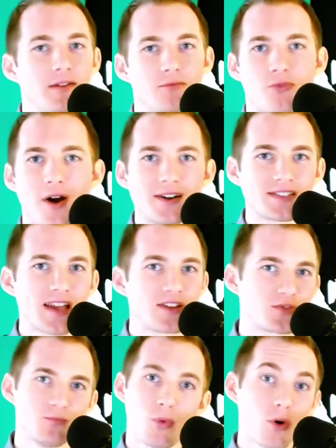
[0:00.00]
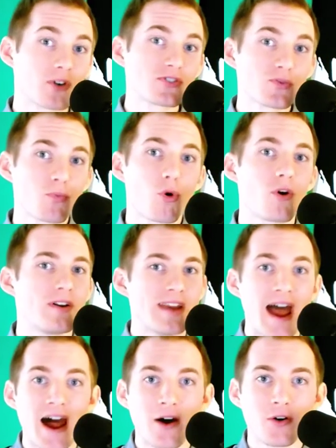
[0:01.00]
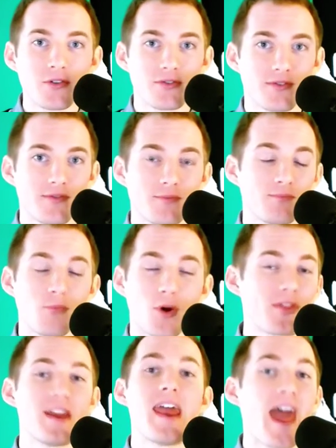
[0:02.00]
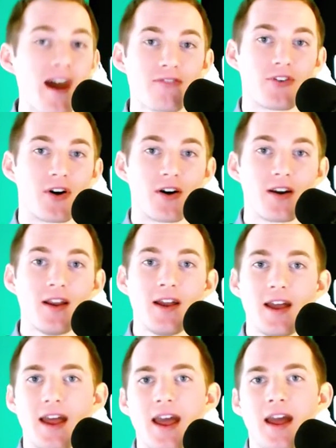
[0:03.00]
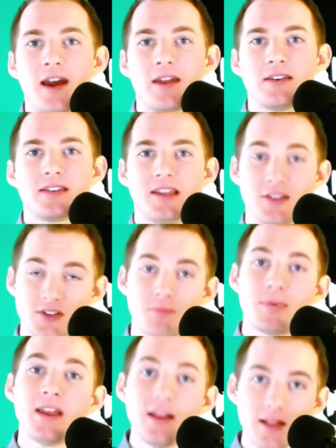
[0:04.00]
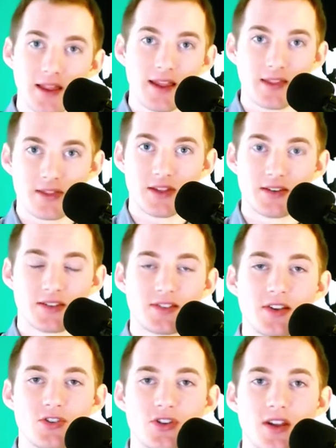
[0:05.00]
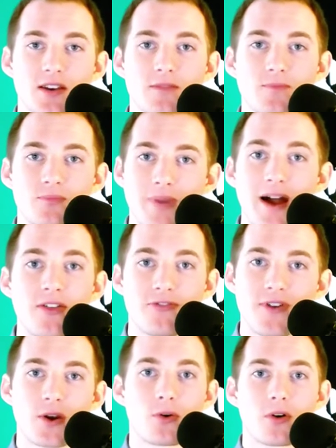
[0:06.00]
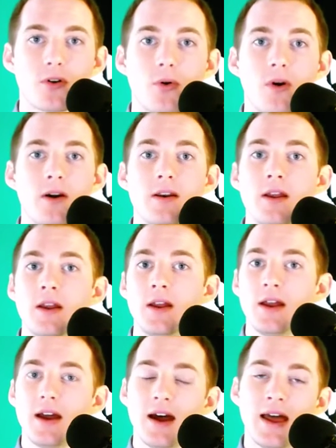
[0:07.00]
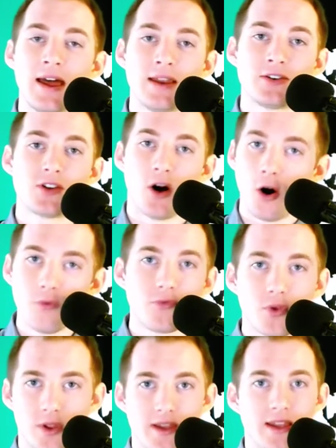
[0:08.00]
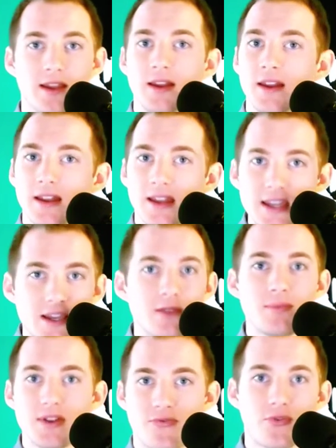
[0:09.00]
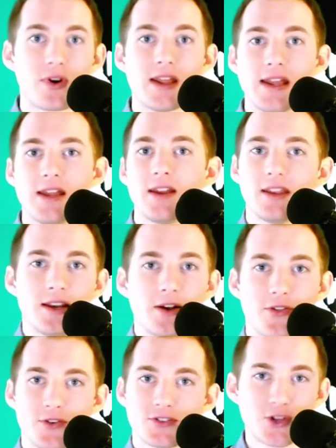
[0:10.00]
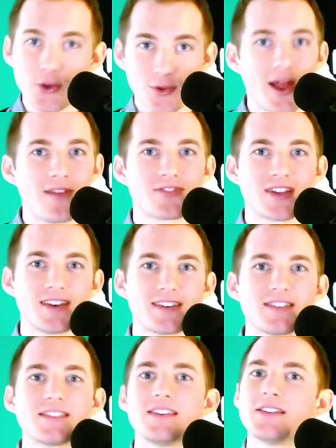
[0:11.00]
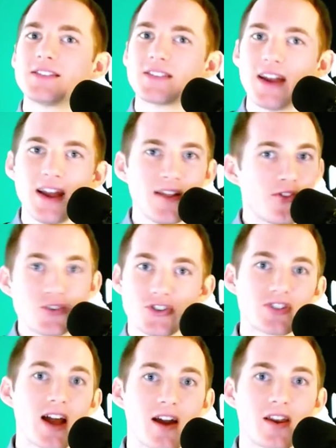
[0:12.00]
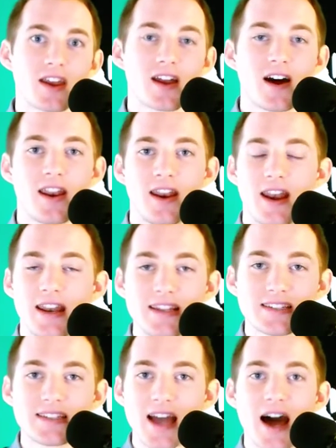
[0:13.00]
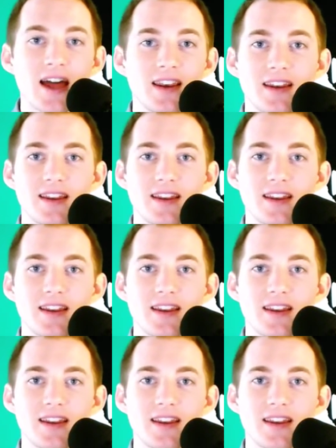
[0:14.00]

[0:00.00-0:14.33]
Ross has more support now, more than ever, and he's appealing the decision by the federal court, and hopefully he can be free. You know, those two life sentences, they're just not going to cut it, and he's not...